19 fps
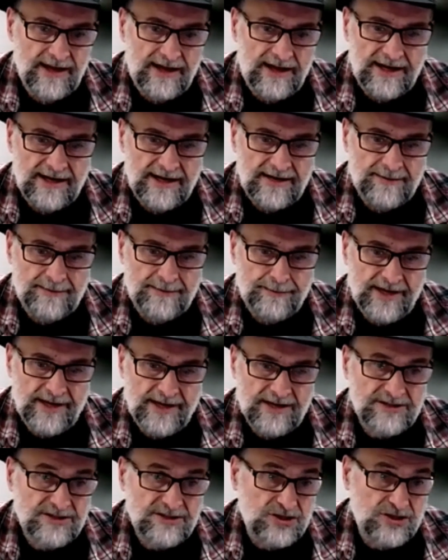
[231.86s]

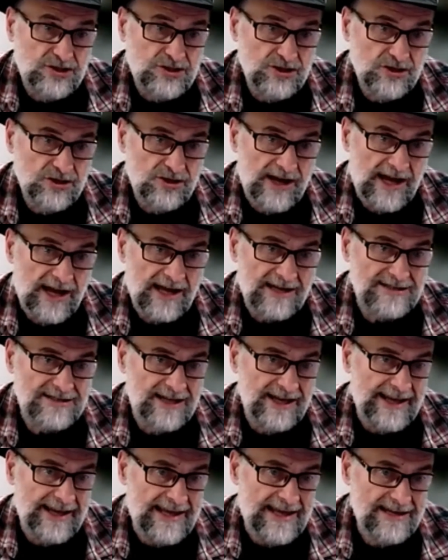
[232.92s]
because the sugar acts
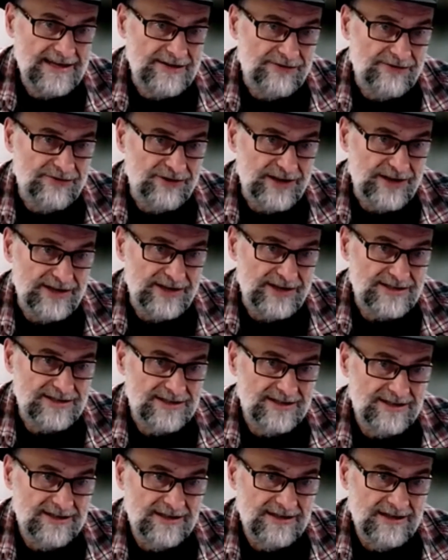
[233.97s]
like antifreeze.
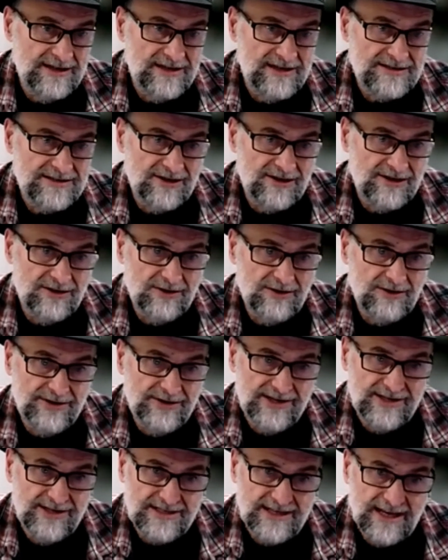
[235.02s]
Right. So
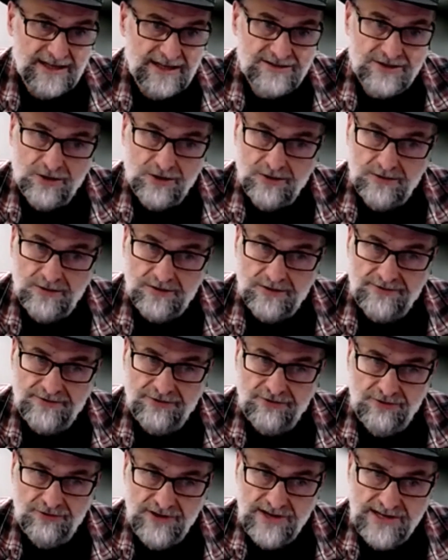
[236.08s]
these cells don't
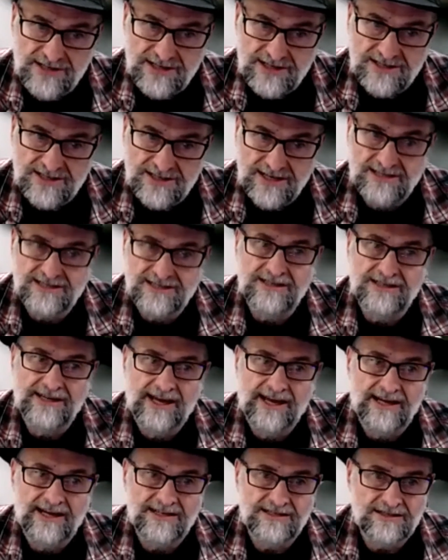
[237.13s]
freeze as easily
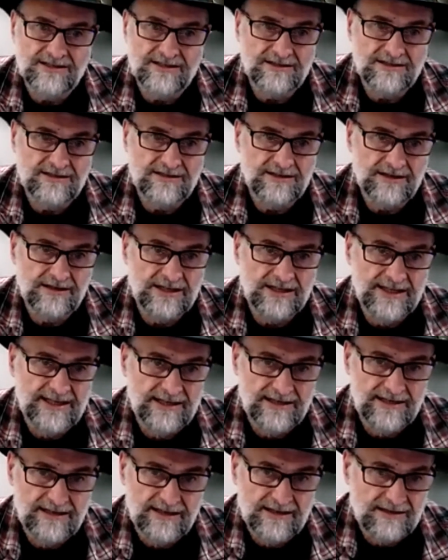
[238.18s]
as
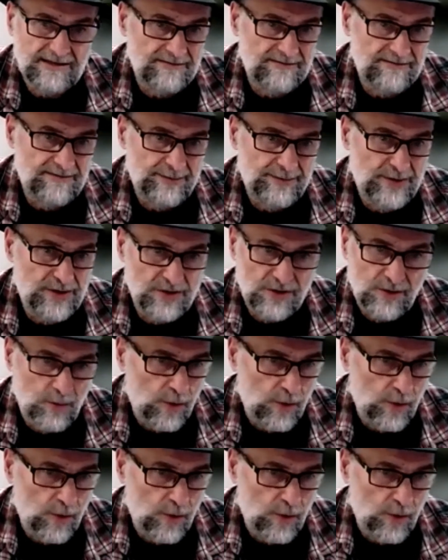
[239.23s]
clean, pure